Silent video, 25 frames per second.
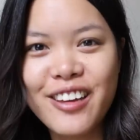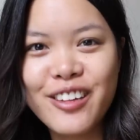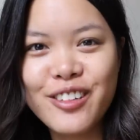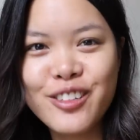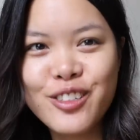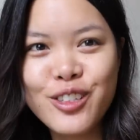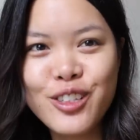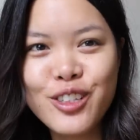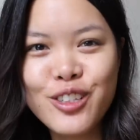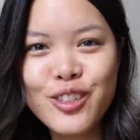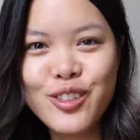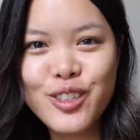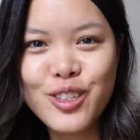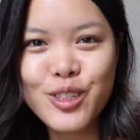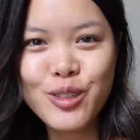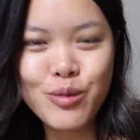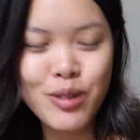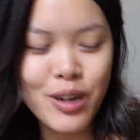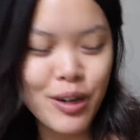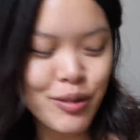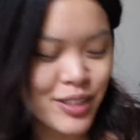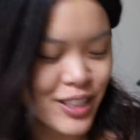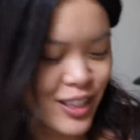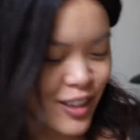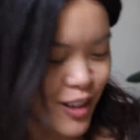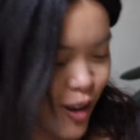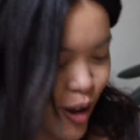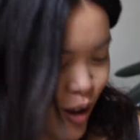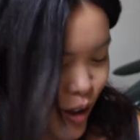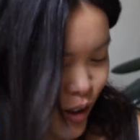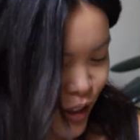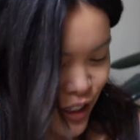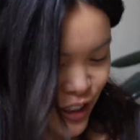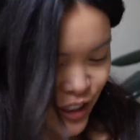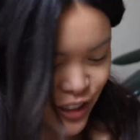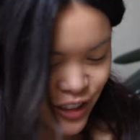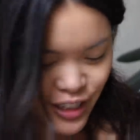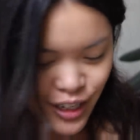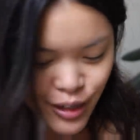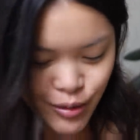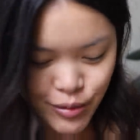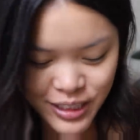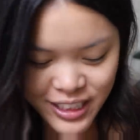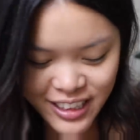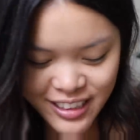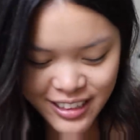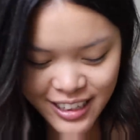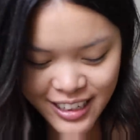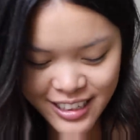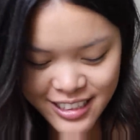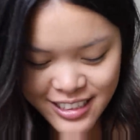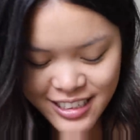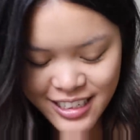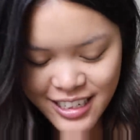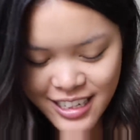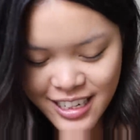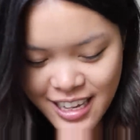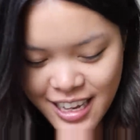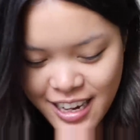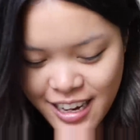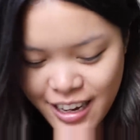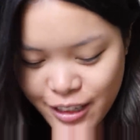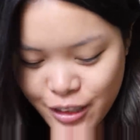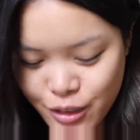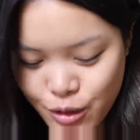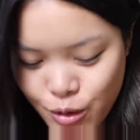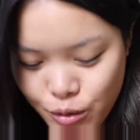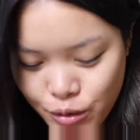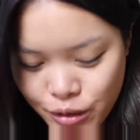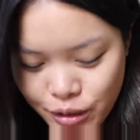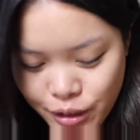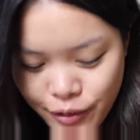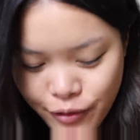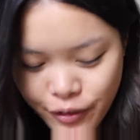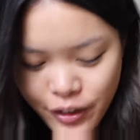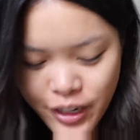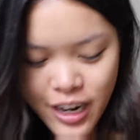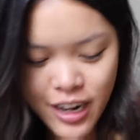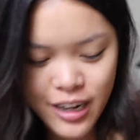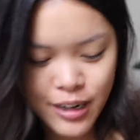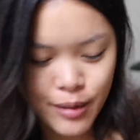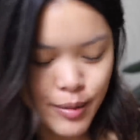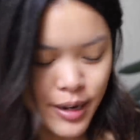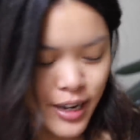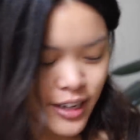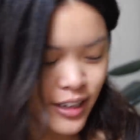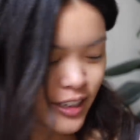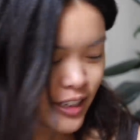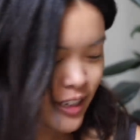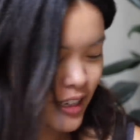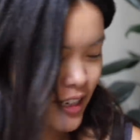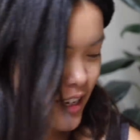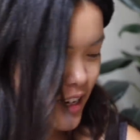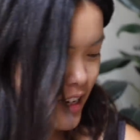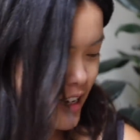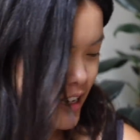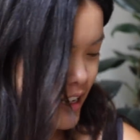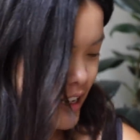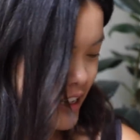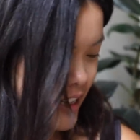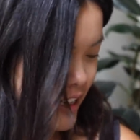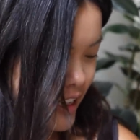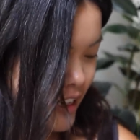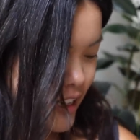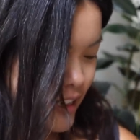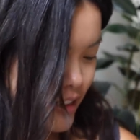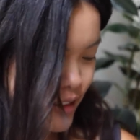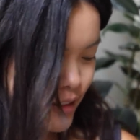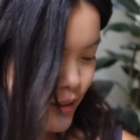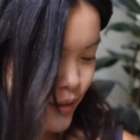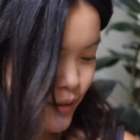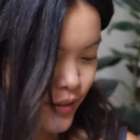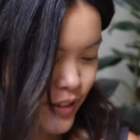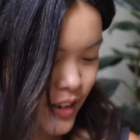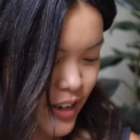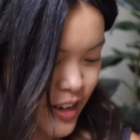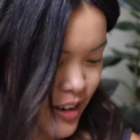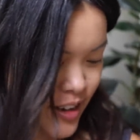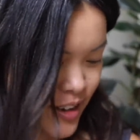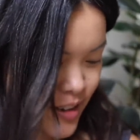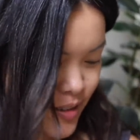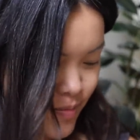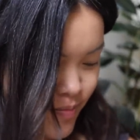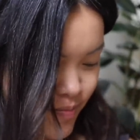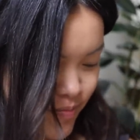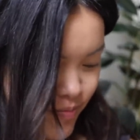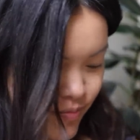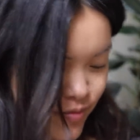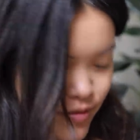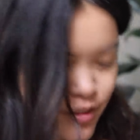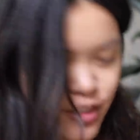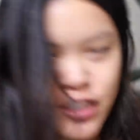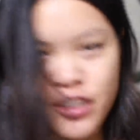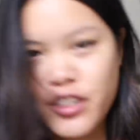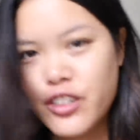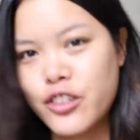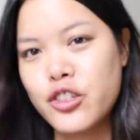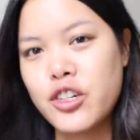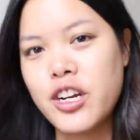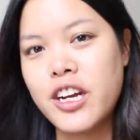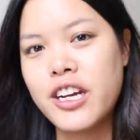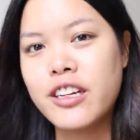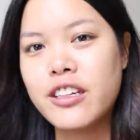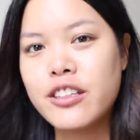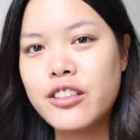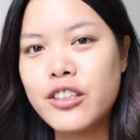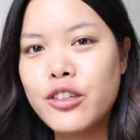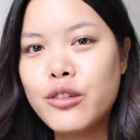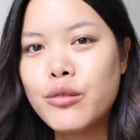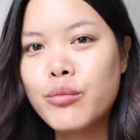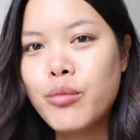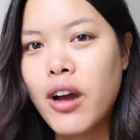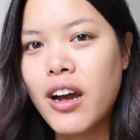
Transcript: I used to use this when I was in college and I really liked it and I totally forgot about it kind of um, started trying new